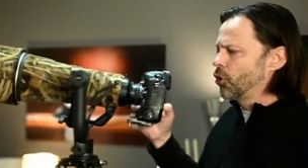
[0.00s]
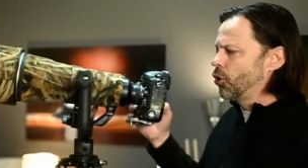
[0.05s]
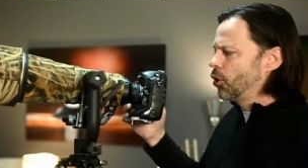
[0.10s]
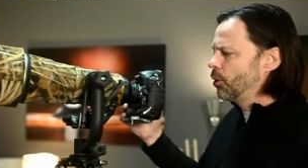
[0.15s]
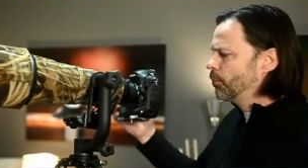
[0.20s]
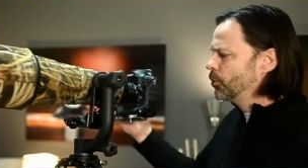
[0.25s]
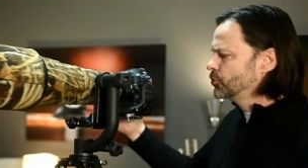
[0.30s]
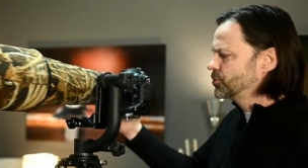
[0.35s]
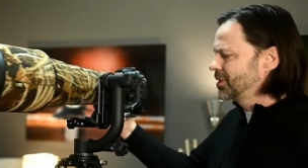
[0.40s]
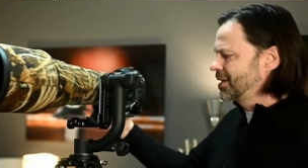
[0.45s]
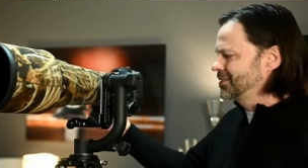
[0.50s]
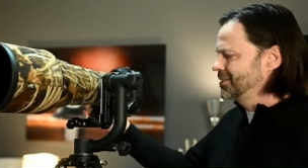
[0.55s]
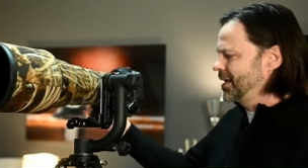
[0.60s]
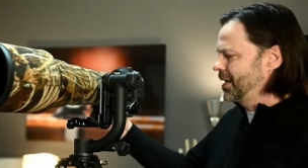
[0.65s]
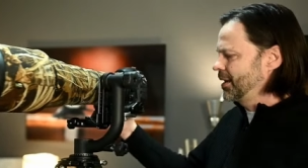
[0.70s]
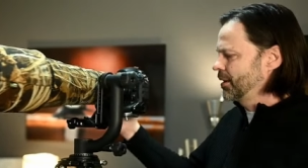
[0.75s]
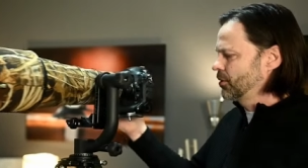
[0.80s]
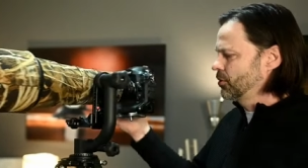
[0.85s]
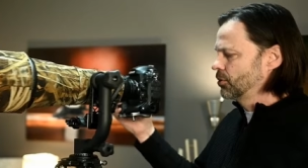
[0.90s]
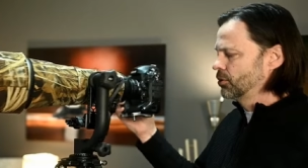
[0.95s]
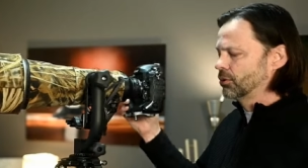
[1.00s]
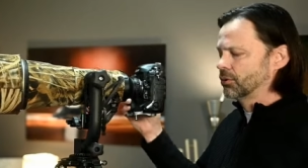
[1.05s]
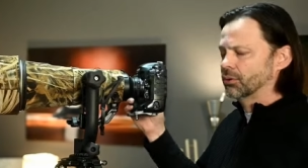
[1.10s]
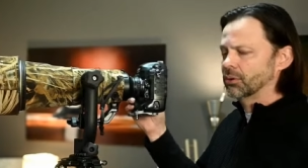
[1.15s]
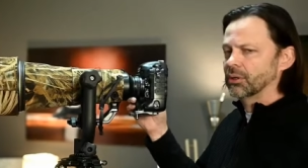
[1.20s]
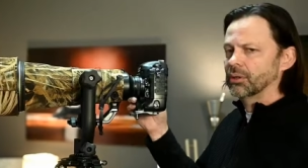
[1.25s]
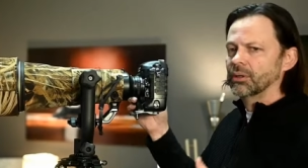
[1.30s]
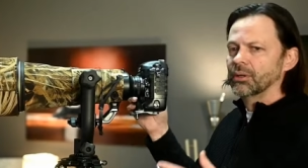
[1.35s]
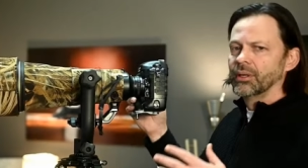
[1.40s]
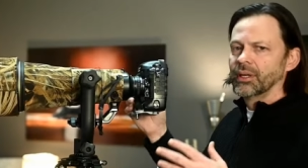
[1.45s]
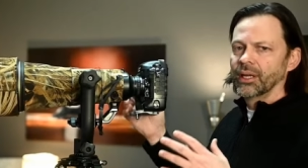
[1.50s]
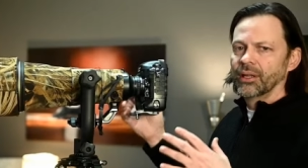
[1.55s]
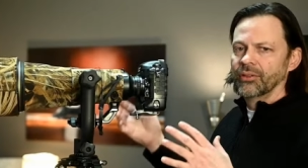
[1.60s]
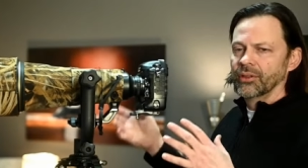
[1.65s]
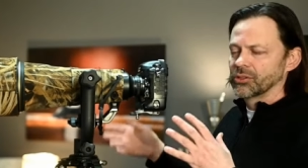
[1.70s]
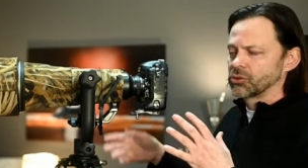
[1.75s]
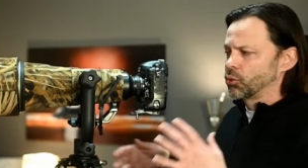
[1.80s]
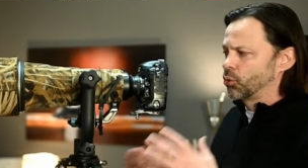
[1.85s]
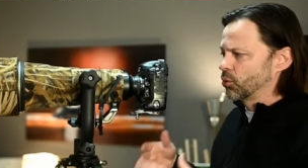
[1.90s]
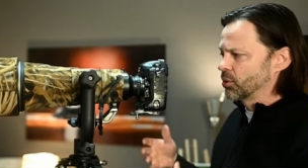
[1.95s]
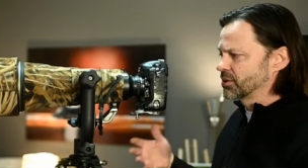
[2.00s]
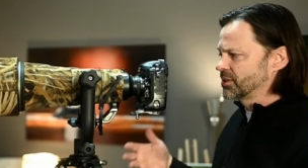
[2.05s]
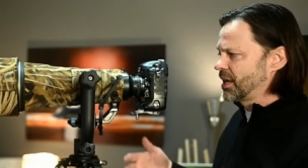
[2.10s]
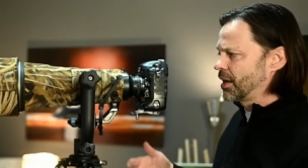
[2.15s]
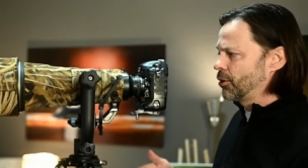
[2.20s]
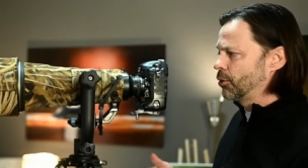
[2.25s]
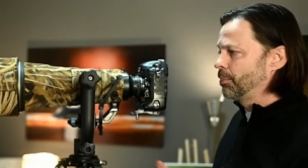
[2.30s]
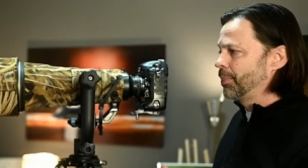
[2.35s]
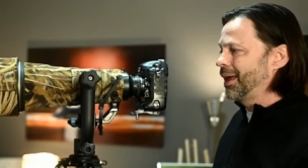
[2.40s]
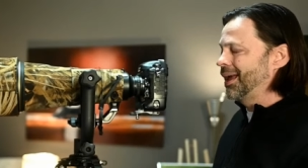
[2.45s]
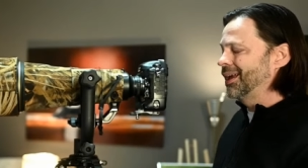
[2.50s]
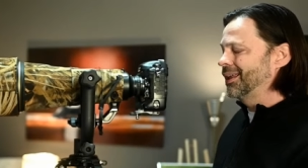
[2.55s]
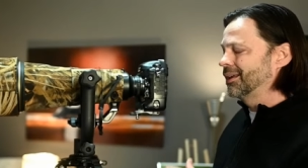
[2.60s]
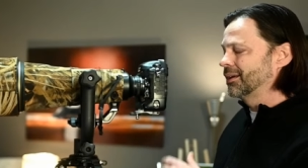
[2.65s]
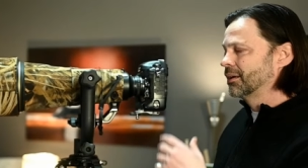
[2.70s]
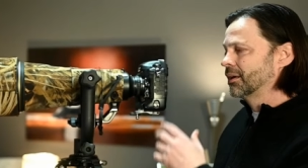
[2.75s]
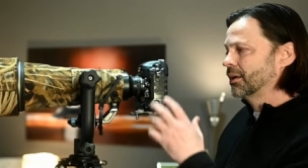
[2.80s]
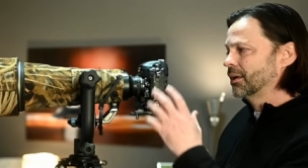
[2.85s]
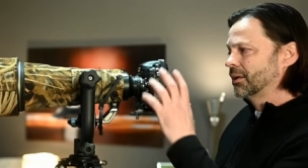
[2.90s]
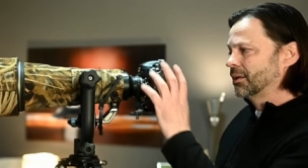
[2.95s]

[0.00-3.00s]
almost identical in this horizontal panning.